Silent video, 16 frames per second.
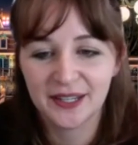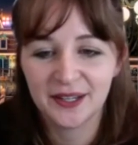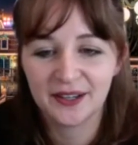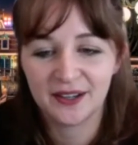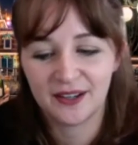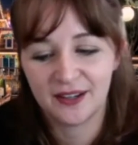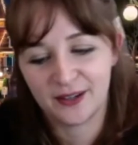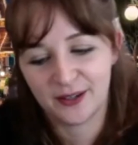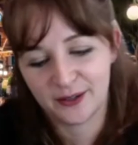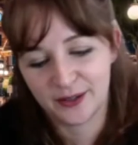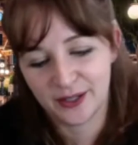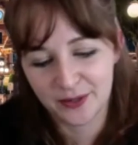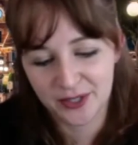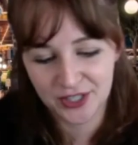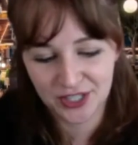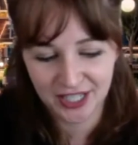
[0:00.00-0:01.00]
oh, I
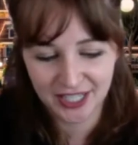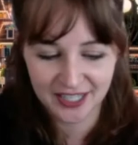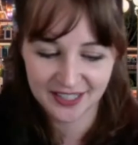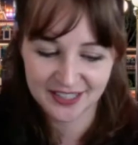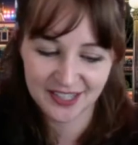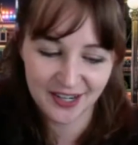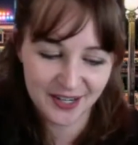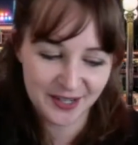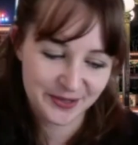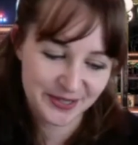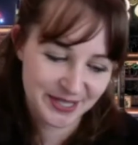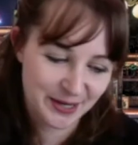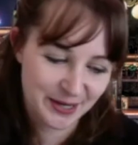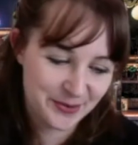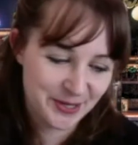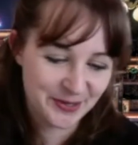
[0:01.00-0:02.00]
wish I could talk with
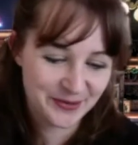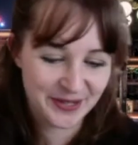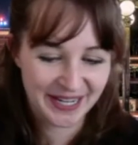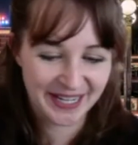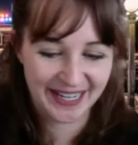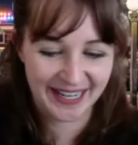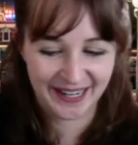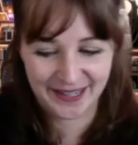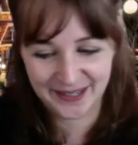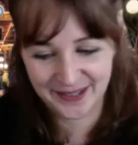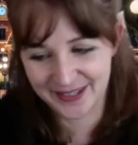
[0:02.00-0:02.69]
someone right now.